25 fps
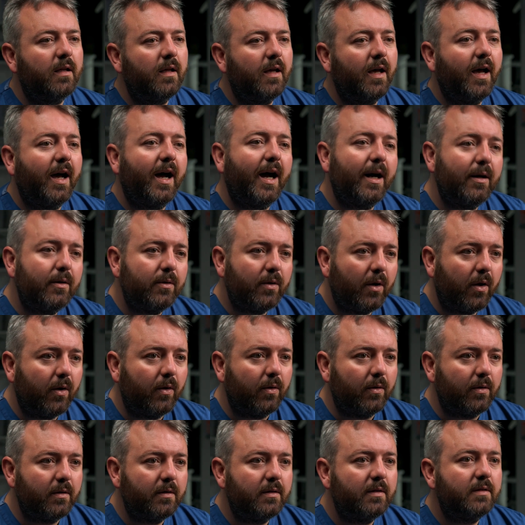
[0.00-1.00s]
How
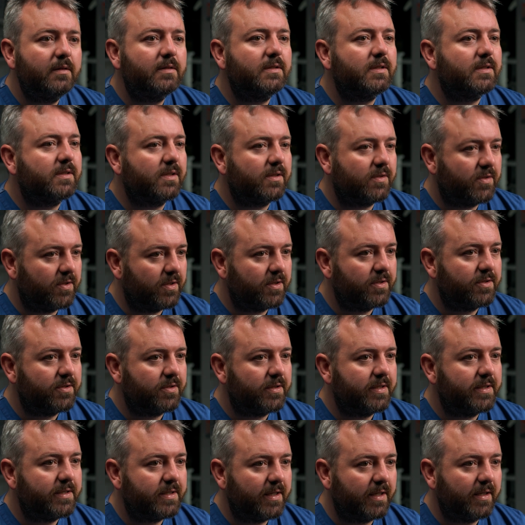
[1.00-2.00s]
long does the
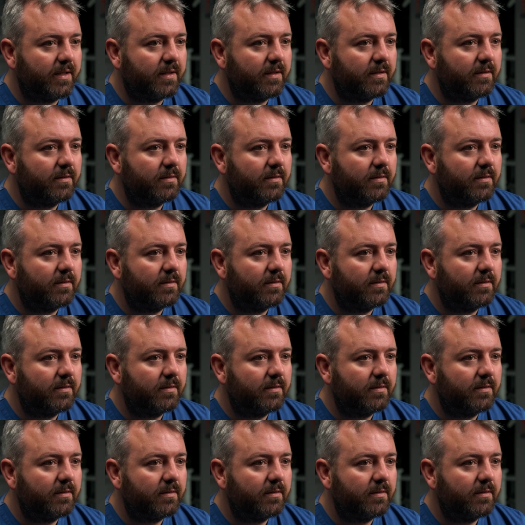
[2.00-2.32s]
surgery take?